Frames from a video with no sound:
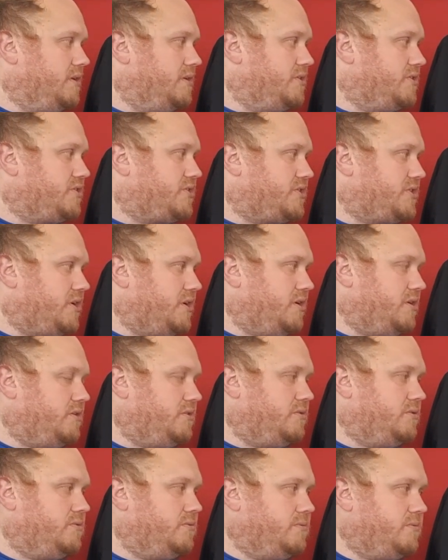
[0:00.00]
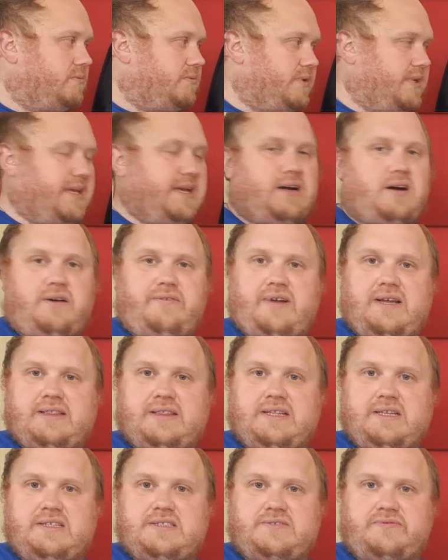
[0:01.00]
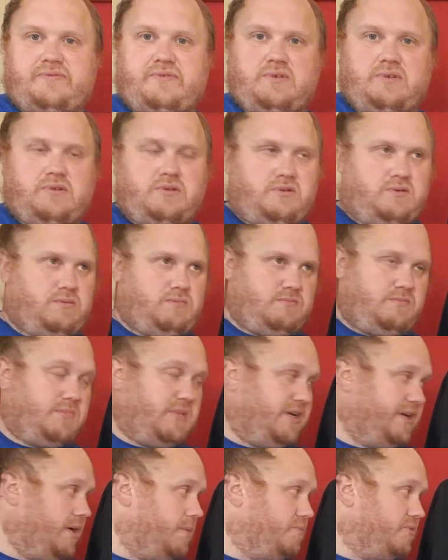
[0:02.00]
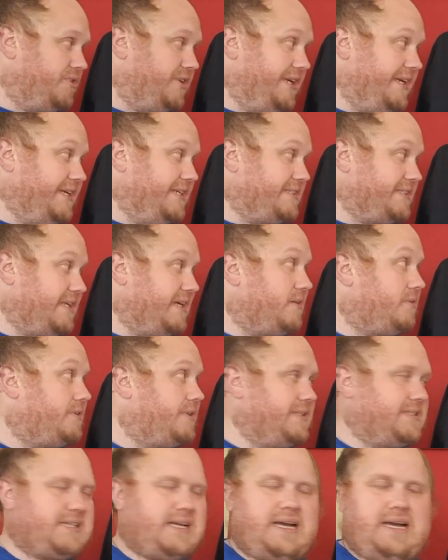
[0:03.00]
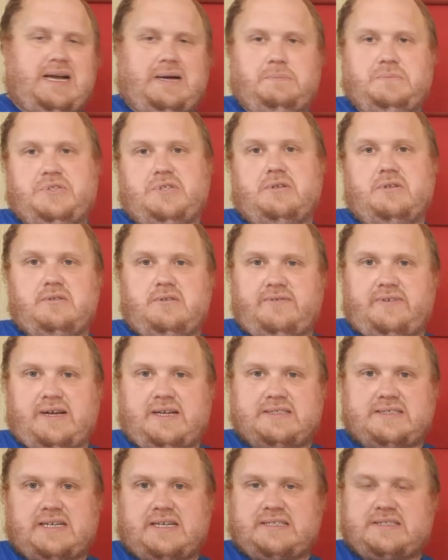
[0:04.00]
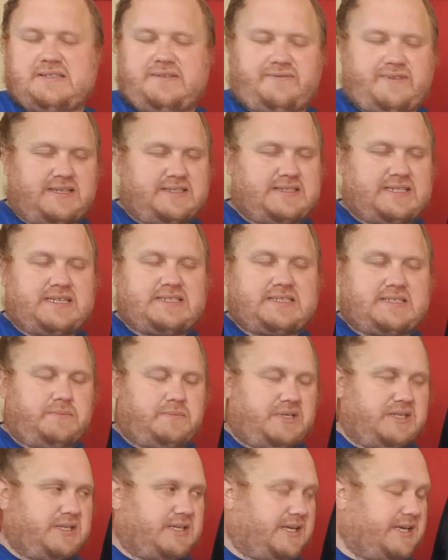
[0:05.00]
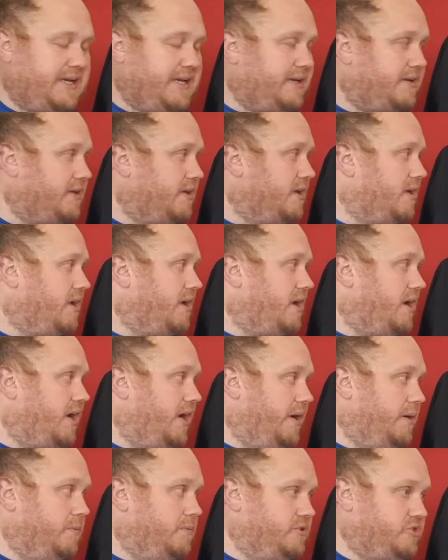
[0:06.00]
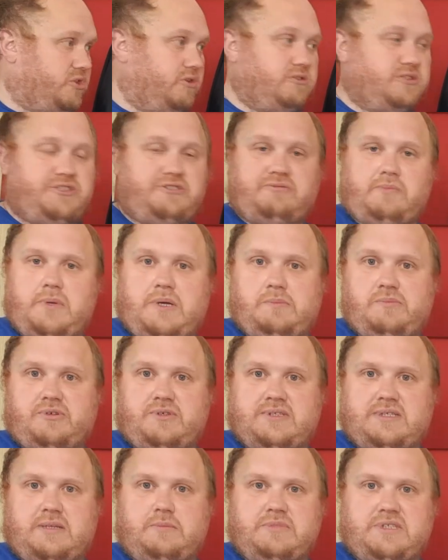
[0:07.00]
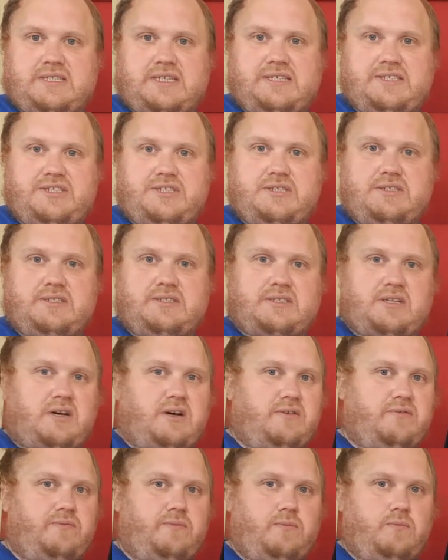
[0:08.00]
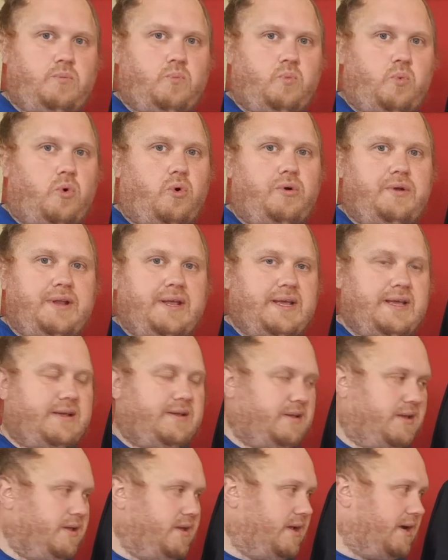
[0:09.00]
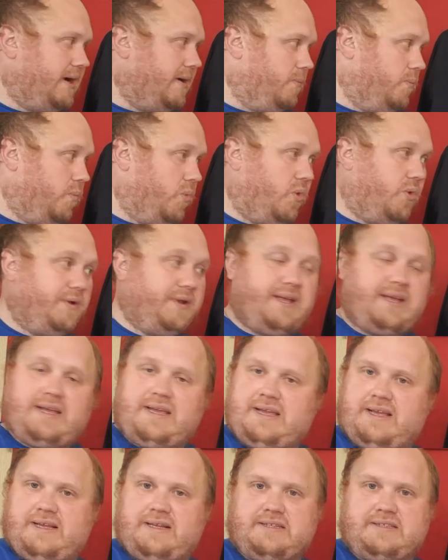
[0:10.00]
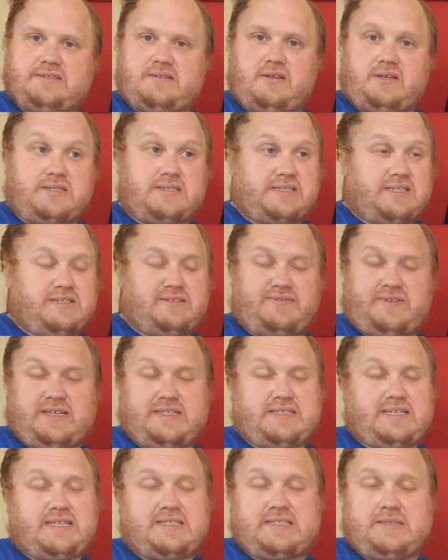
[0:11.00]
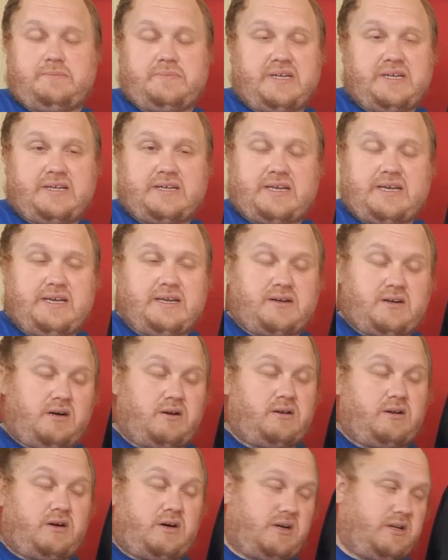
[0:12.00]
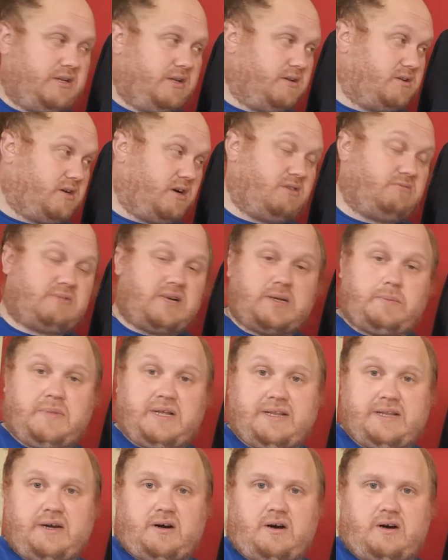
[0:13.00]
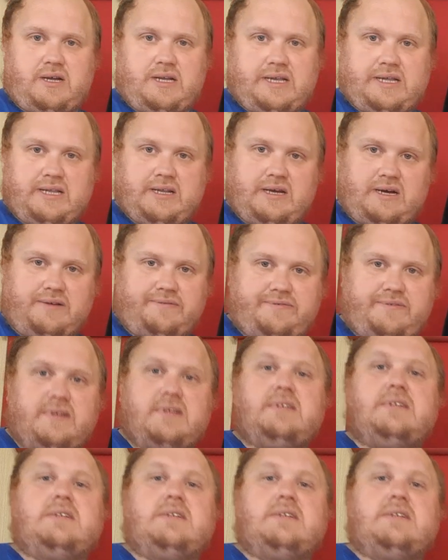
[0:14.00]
So yeah, I've had this for a number of years now. It's absolutely fantastic bit of kit. As long as you remember its limitations. I've worn it and worn it. It is, like I say, it's a fantastic bit of kit. Can't recommend it highly enough.